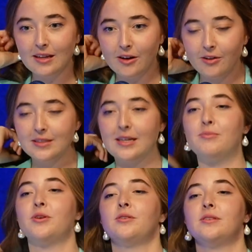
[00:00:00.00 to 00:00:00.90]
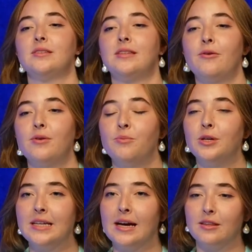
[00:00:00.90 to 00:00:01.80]
the concept because they want to
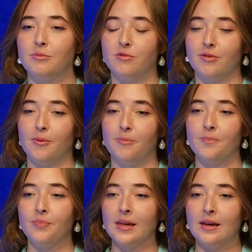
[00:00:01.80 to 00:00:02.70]
protect them from